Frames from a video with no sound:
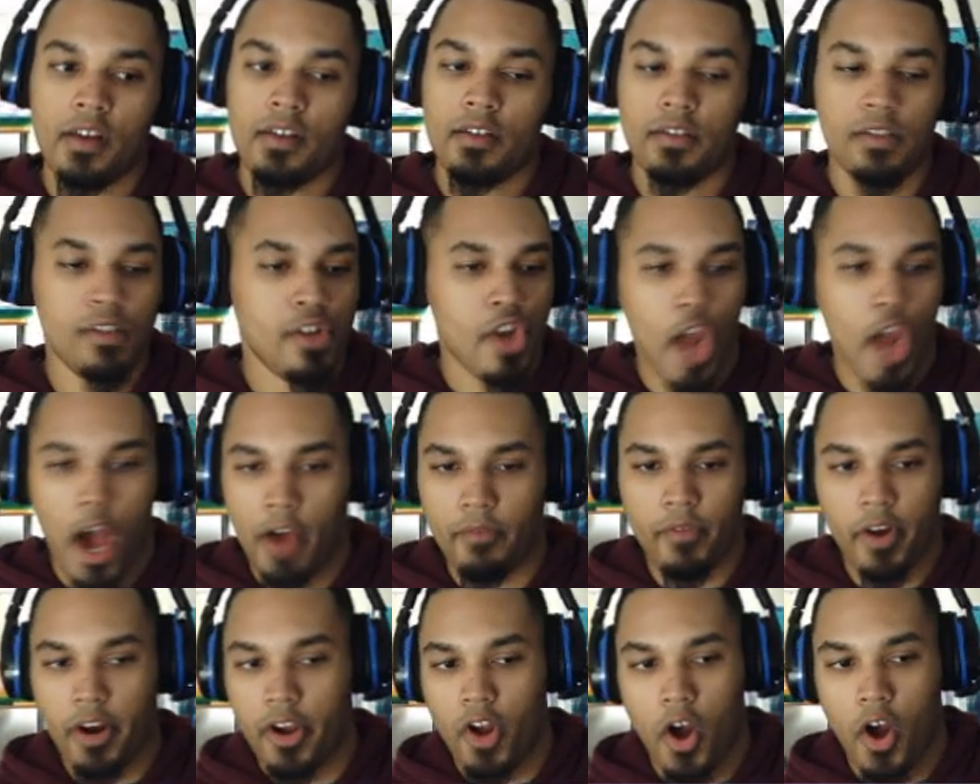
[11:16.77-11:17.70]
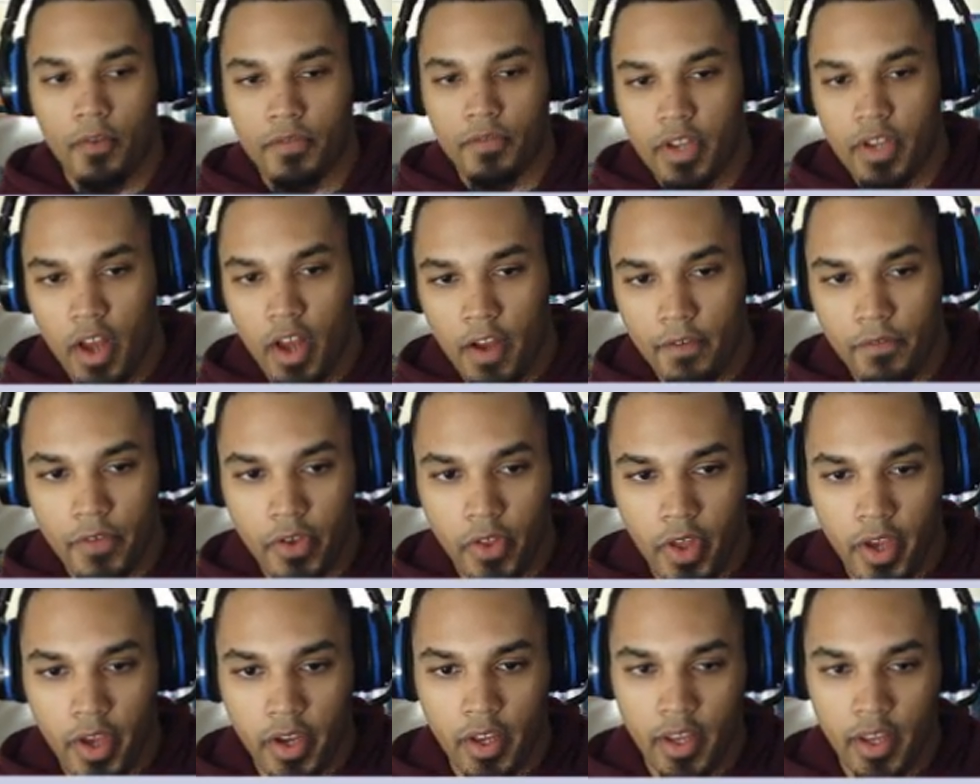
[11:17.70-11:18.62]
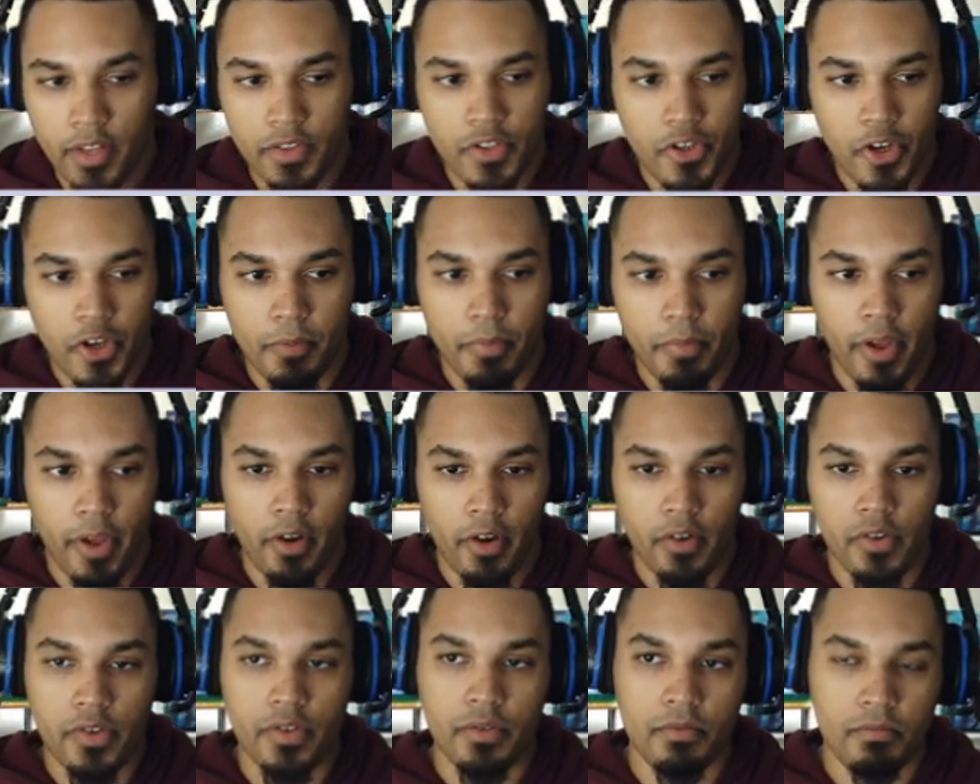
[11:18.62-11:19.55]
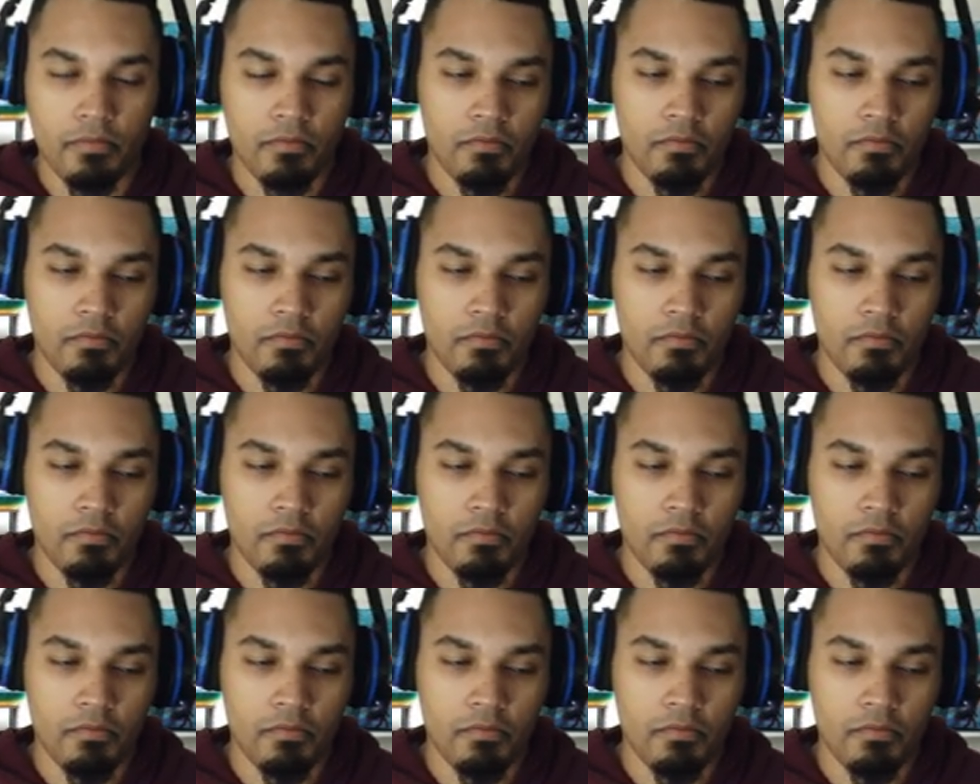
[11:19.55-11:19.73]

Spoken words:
Not very often, I feel like, against good players.